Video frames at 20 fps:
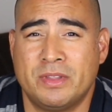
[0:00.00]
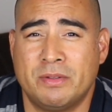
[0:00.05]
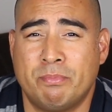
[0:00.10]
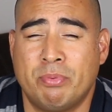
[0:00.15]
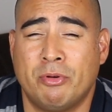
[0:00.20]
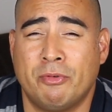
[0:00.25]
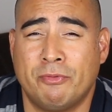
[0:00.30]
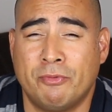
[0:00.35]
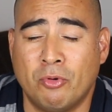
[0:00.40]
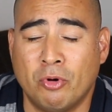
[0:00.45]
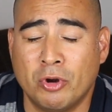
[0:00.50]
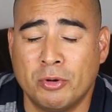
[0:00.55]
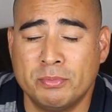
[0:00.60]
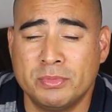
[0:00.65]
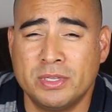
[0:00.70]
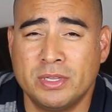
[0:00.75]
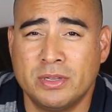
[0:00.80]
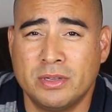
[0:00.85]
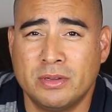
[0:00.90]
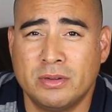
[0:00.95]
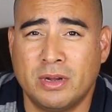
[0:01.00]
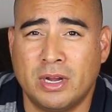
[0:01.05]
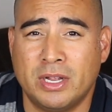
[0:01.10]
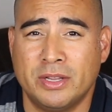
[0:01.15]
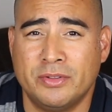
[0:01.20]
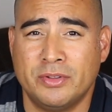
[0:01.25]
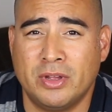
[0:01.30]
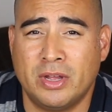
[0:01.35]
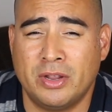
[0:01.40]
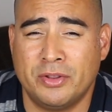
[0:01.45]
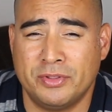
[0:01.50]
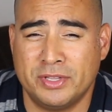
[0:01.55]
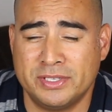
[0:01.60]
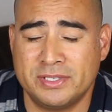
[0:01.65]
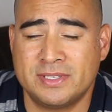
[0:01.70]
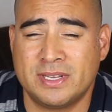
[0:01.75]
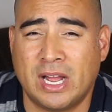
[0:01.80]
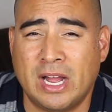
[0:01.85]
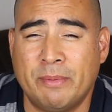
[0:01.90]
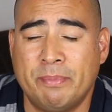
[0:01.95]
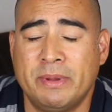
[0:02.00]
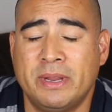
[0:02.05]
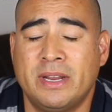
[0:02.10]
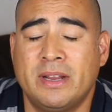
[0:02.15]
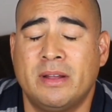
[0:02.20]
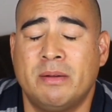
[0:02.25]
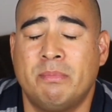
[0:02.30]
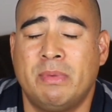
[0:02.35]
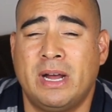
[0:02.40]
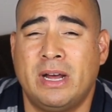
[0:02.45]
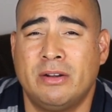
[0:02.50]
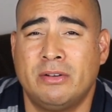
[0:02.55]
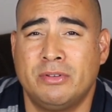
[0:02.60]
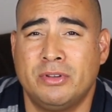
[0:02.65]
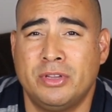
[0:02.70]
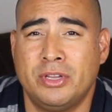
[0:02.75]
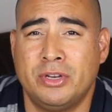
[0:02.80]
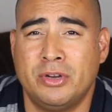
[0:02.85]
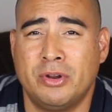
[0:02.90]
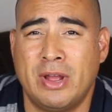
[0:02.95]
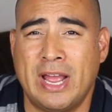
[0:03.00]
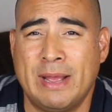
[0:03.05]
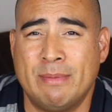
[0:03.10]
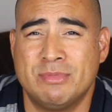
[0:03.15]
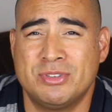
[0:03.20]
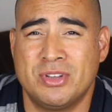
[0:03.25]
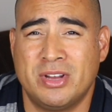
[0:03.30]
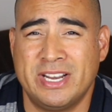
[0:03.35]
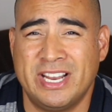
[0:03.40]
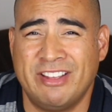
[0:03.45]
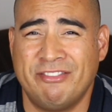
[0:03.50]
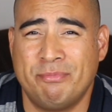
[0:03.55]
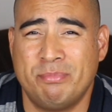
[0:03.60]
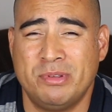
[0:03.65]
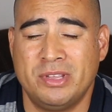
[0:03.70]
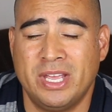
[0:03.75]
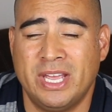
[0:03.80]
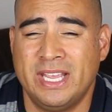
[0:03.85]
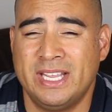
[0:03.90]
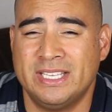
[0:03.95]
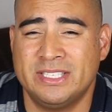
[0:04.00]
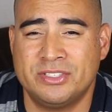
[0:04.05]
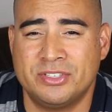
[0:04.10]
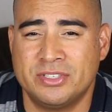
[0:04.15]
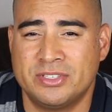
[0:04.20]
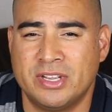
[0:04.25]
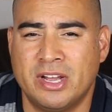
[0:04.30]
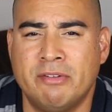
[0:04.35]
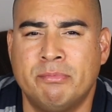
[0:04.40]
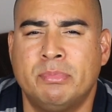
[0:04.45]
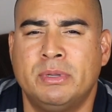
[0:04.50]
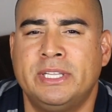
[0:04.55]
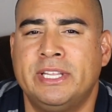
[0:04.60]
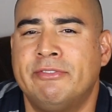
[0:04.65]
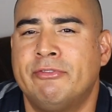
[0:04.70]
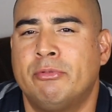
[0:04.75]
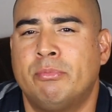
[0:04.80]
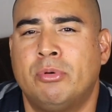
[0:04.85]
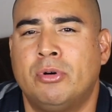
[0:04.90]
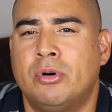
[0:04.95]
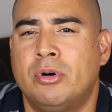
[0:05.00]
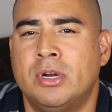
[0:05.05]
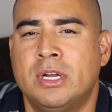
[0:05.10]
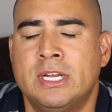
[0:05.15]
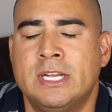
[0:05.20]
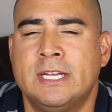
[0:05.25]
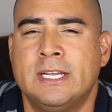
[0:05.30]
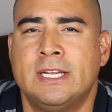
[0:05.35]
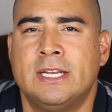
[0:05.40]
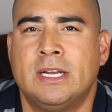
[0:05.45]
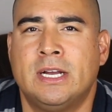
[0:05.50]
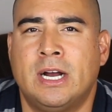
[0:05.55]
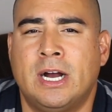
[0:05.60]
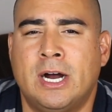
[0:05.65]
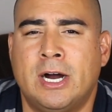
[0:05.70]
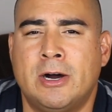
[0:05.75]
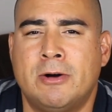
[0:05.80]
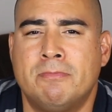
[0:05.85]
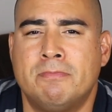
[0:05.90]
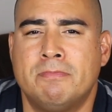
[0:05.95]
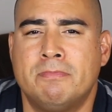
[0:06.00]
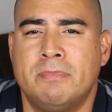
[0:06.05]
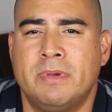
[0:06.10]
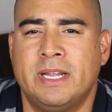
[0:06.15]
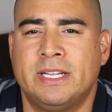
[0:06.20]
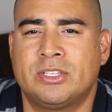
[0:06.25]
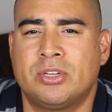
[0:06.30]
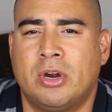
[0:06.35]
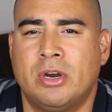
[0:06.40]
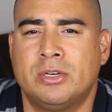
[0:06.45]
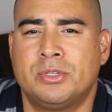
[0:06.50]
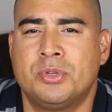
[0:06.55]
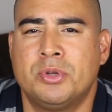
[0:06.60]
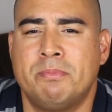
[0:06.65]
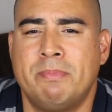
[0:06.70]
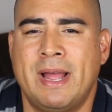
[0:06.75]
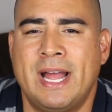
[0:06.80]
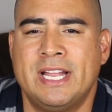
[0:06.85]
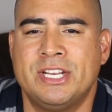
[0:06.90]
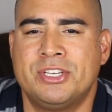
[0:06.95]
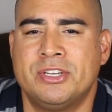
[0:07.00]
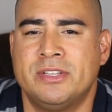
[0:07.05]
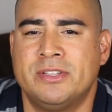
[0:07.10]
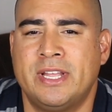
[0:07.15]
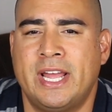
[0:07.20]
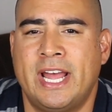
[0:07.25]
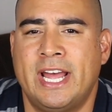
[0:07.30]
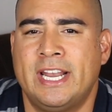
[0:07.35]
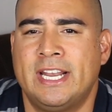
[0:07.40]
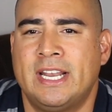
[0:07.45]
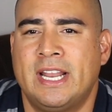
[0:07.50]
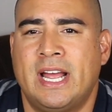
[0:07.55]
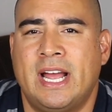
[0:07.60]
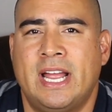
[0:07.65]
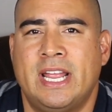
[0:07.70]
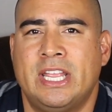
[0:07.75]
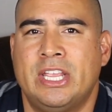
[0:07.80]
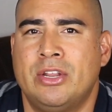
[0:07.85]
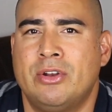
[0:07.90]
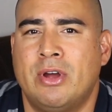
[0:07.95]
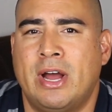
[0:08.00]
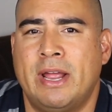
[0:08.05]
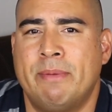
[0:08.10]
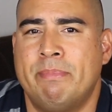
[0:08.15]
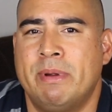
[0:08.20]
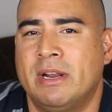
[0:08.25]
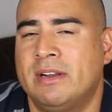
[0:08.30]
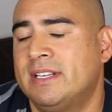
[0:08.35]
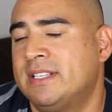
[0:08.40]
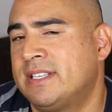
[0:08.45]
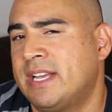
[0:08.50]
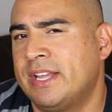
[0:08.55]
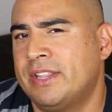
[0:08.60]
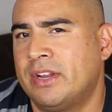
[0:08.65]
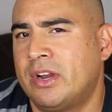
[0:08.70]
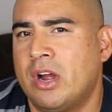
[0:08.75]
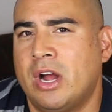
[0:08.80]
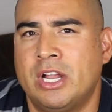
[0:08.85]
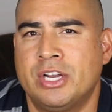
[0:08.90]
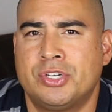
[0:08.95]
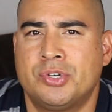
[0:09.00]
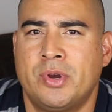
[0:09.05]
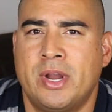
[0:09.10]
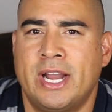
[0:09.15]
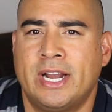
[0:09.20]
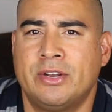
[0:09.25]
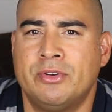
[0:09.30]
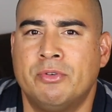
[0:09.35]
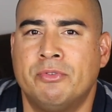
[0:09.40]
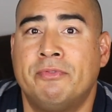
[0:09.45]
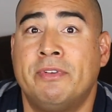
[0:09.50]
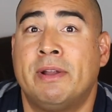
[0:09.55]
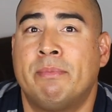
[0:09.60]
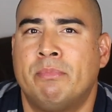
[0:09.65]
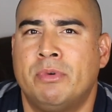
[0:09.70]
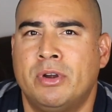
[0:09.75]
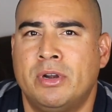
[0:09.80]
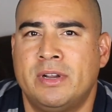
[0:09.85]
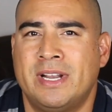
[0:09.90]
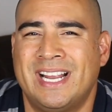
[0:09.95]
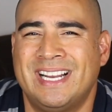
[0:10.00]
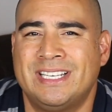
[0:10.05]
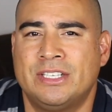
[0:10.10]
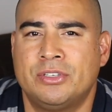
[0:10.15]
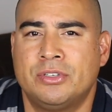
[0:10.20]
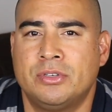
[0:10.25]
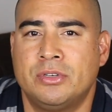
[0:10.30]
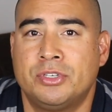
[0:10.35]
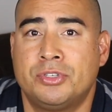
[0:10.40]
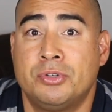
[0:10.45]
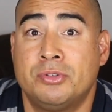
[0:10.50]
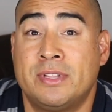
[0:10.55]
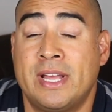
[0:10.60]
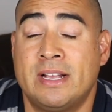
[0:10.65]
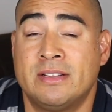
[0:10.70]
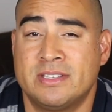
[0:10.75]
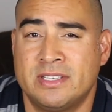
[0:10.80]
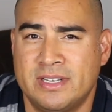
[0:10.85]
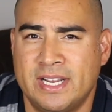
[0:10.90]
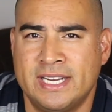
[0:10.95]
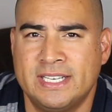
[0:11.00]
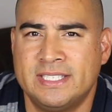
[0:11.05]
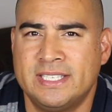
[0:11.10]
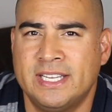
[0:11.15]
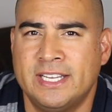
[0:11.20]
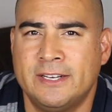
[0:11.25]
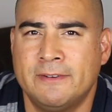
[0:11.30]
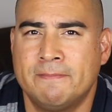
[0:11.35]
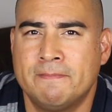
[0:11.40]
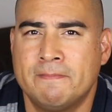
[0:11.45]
performed on this topic about Amazon FBA is just unbelievable. It's hard to imagine that I barely signed a contract November 2019,